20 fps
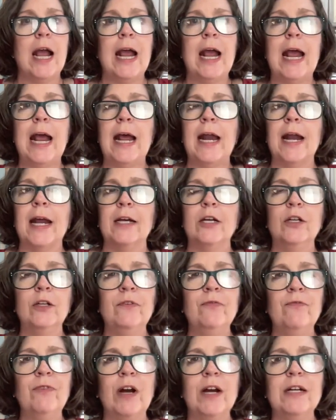and I
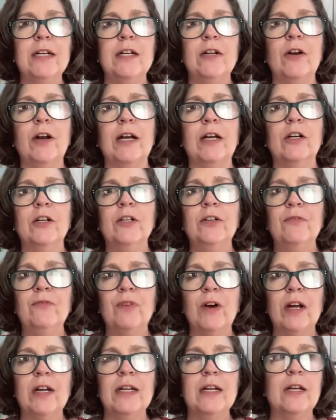couldn't find it, or I couldn't
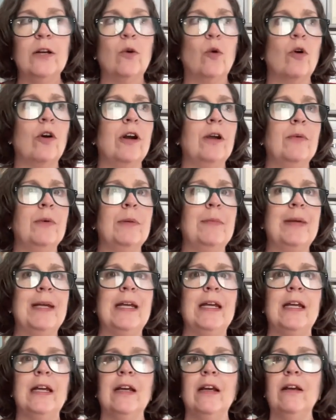find it, or it would
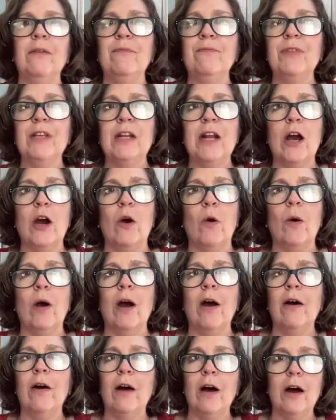be, you know,
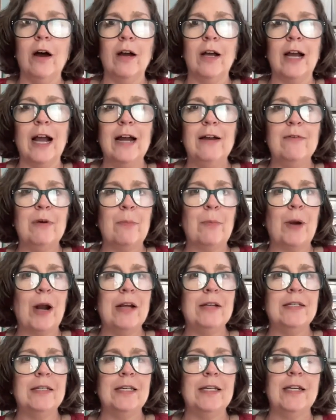kind of a
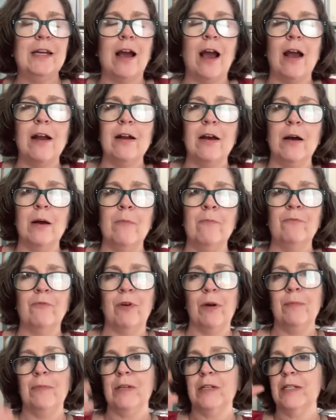pricey item
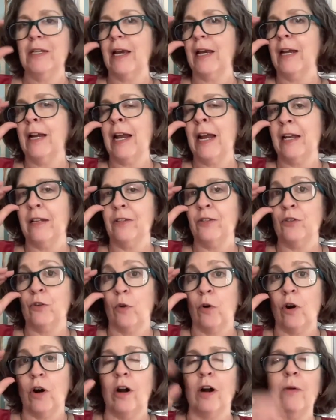from the secondhand
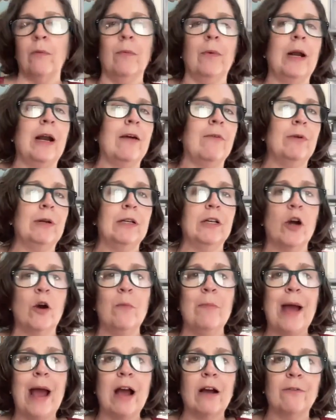store and when i would go
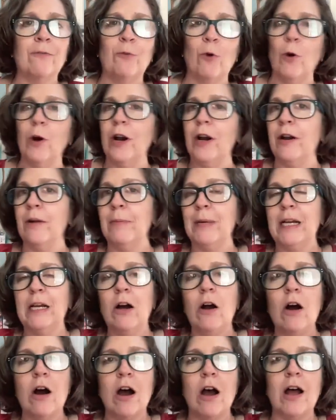back for it it'd be
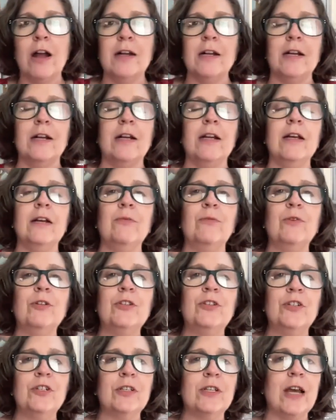gone and it
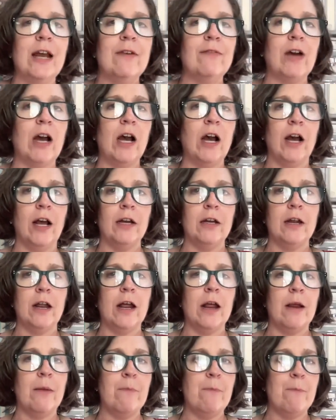was just kind of a hunt
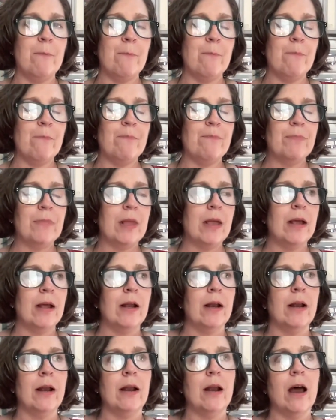and
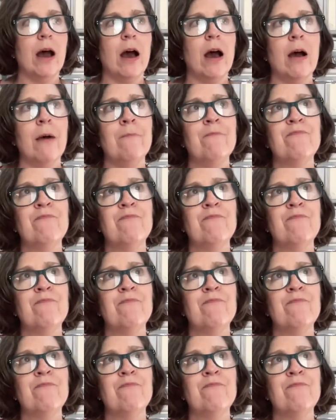and uh,